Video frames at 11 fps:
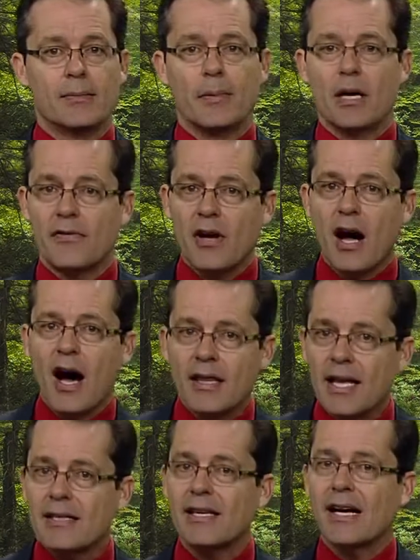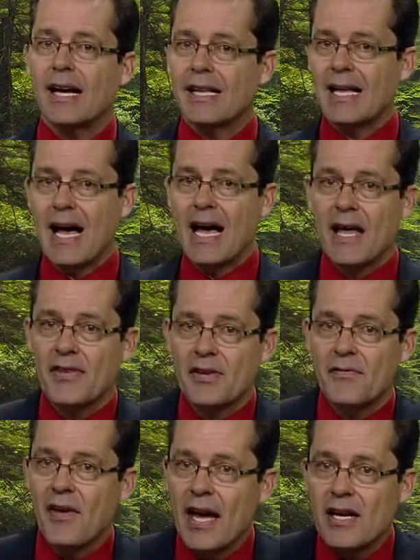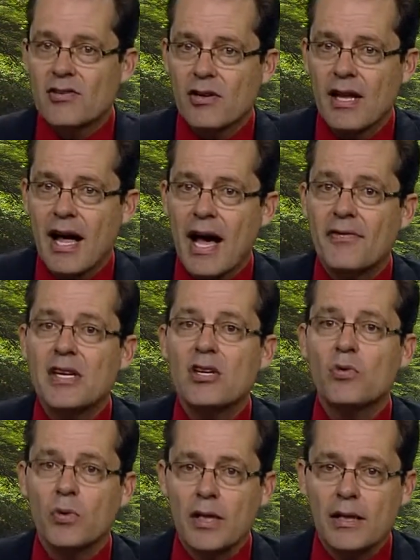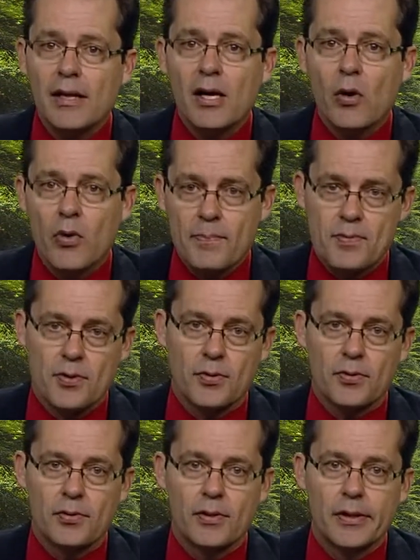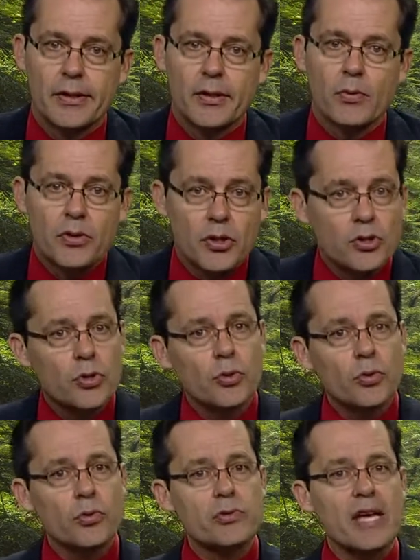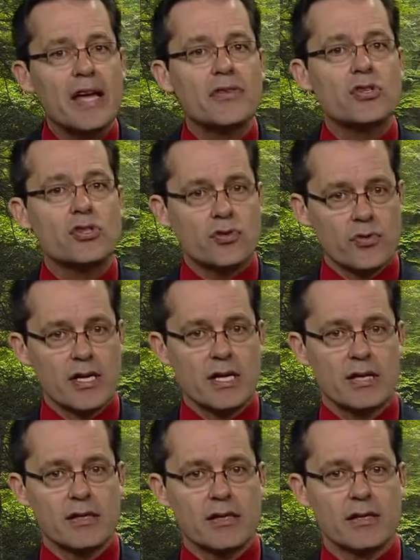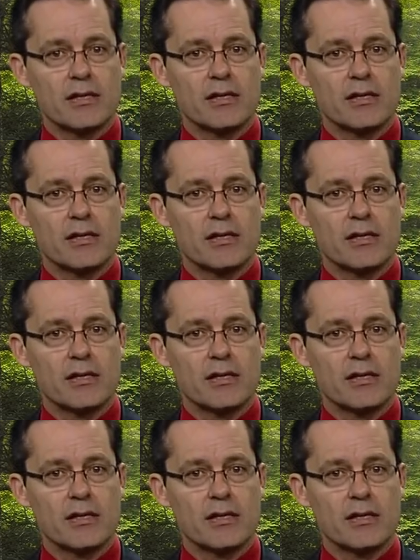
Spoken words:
But if God lets a Goliath invade your life, He will equip you with the tools and the strength